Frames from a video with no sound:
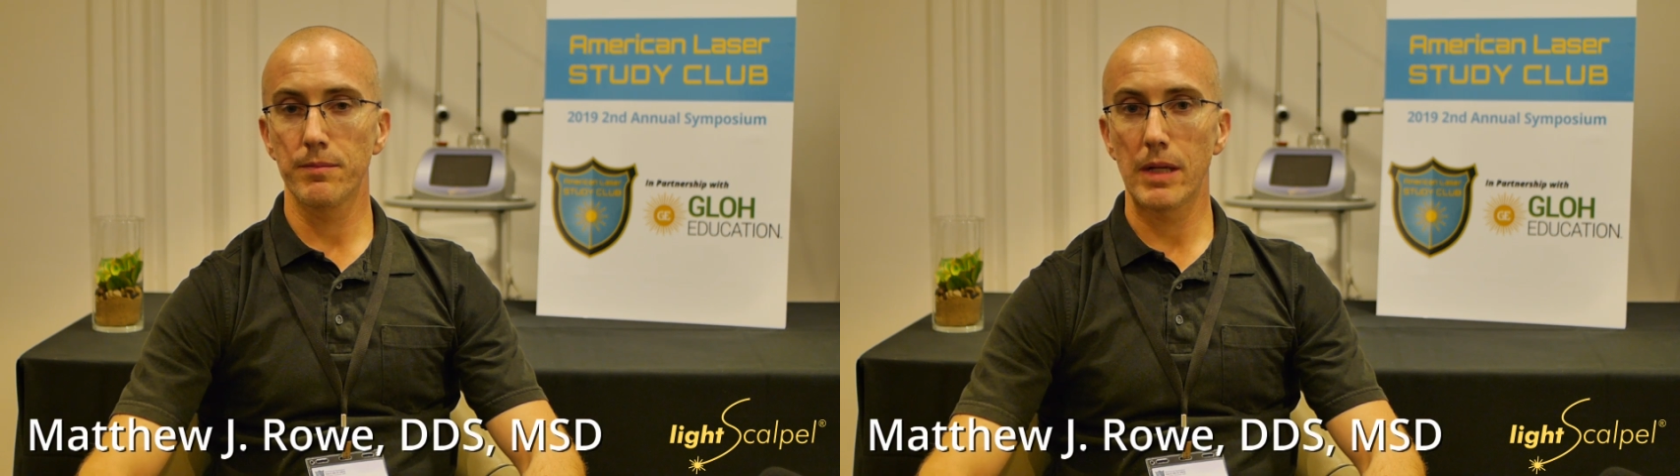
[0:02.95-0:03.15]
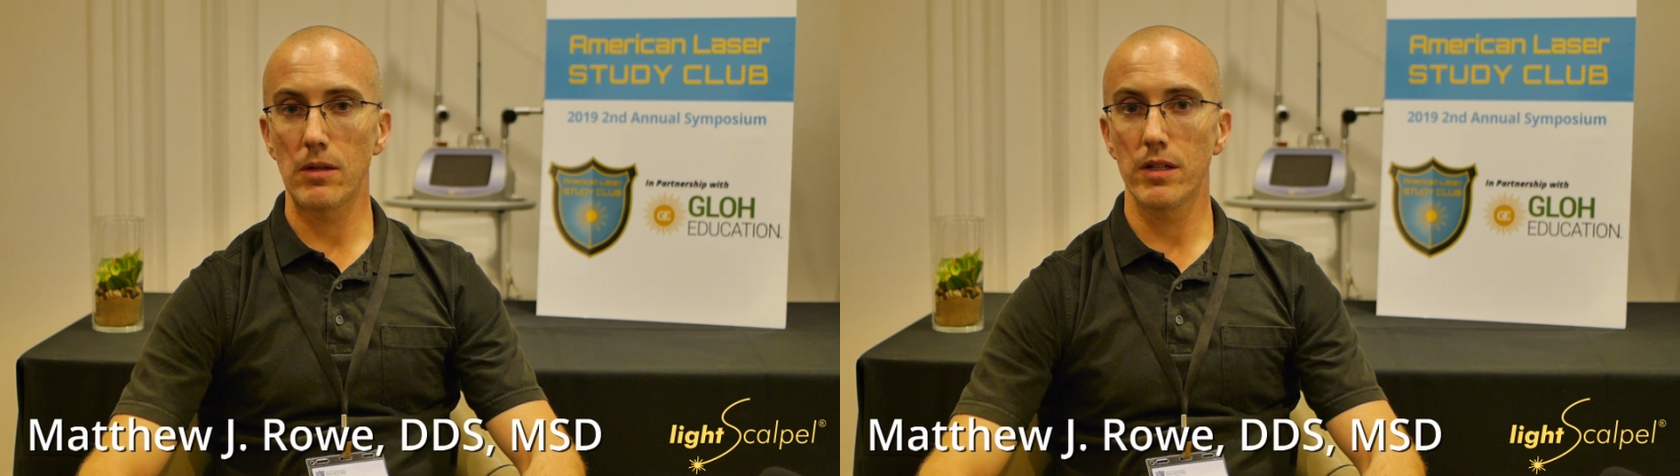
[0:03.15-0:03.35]

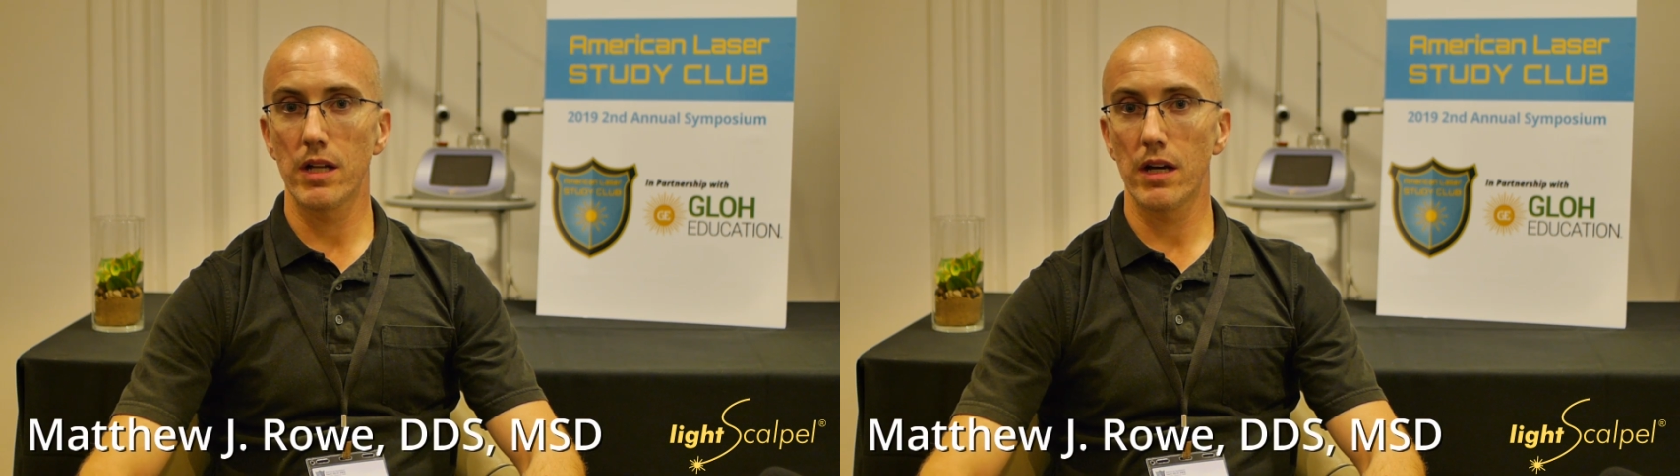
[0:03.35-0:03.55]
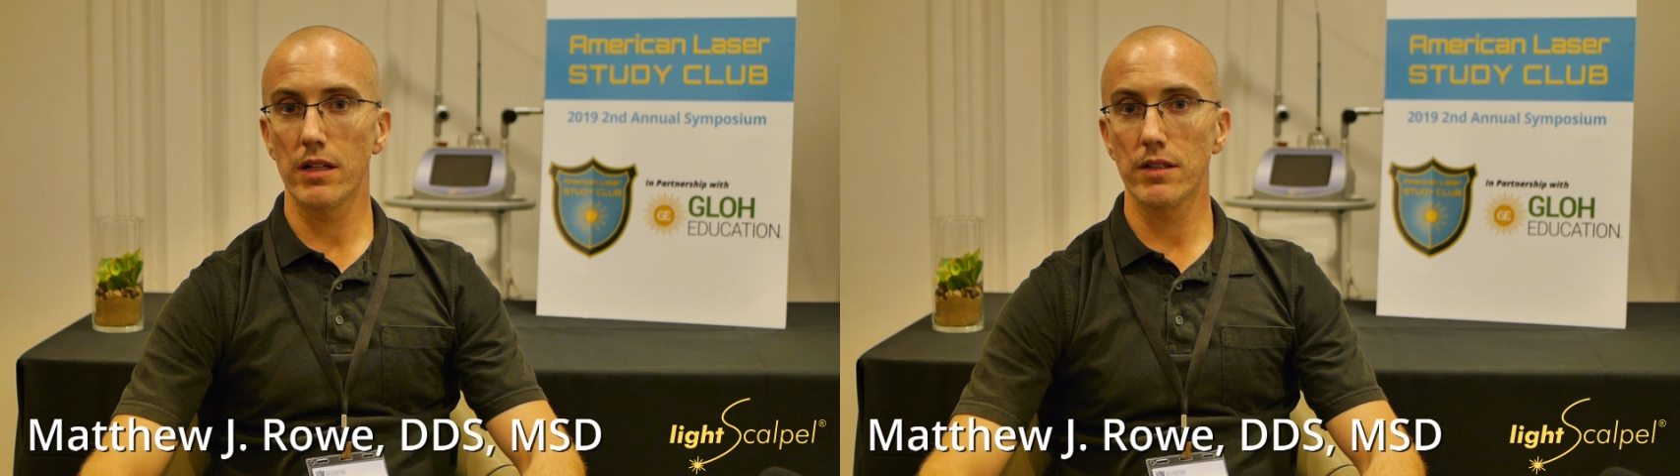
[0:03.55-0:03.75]

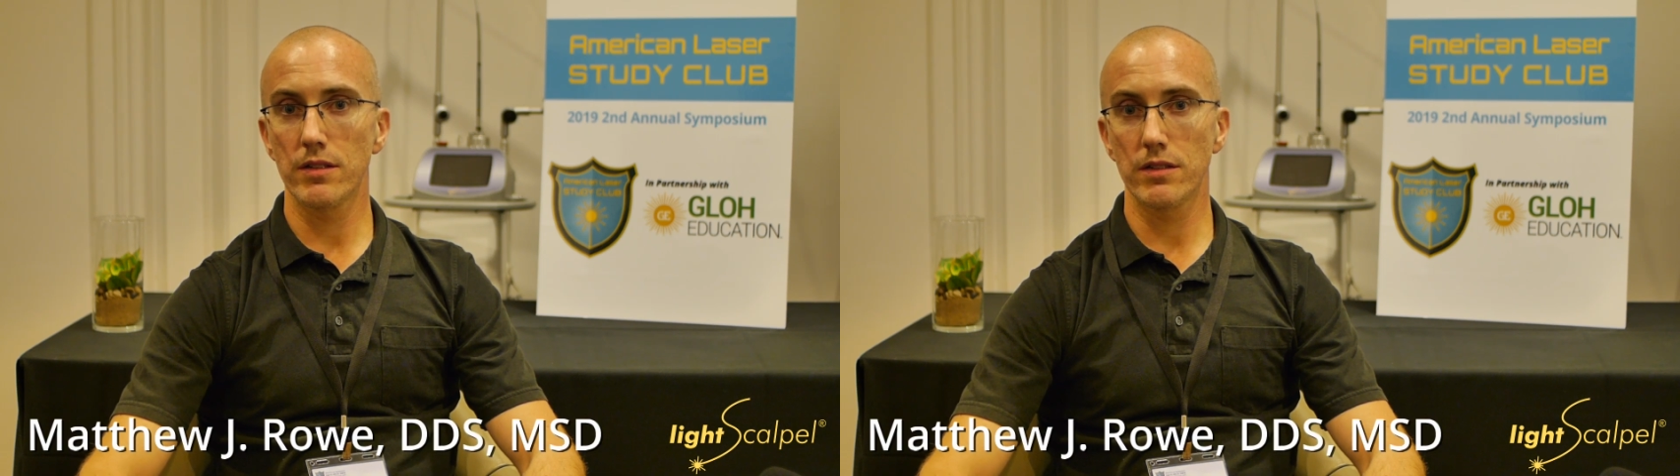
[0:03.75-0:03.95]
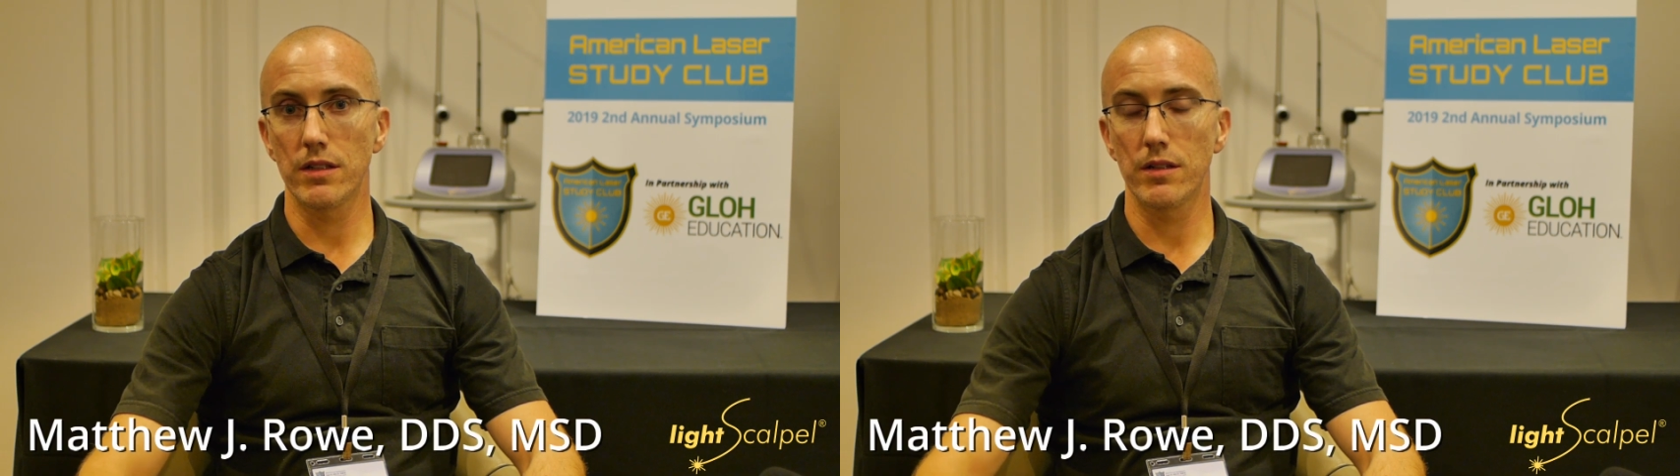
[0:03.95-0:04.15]

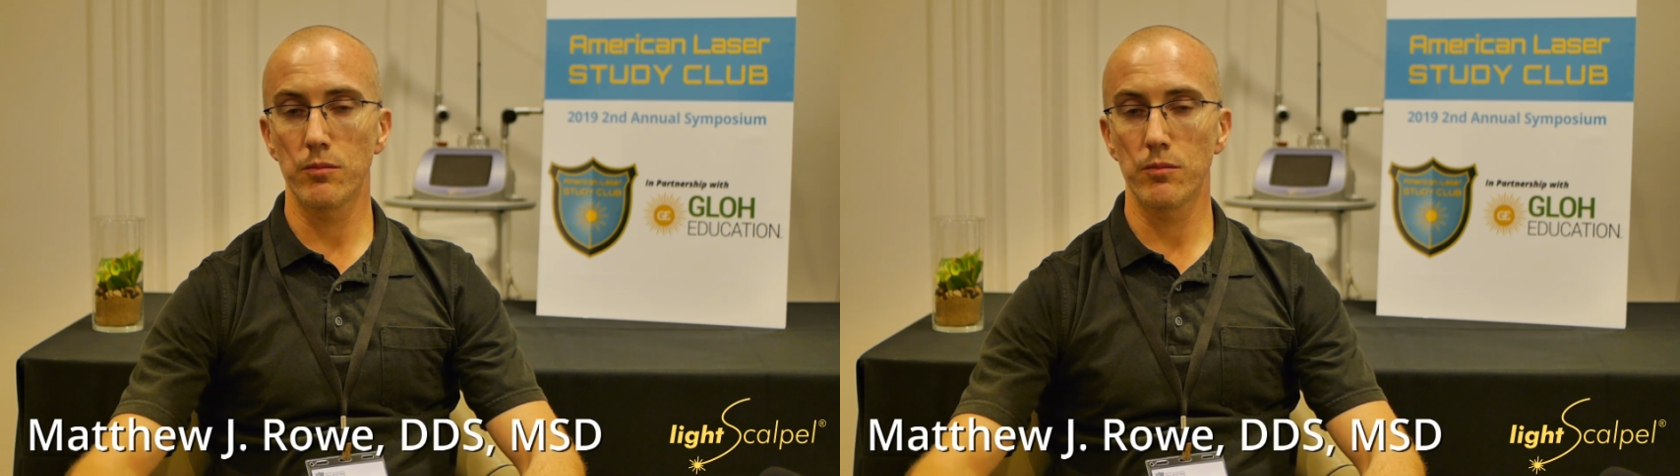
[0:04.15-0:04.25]
periodontist,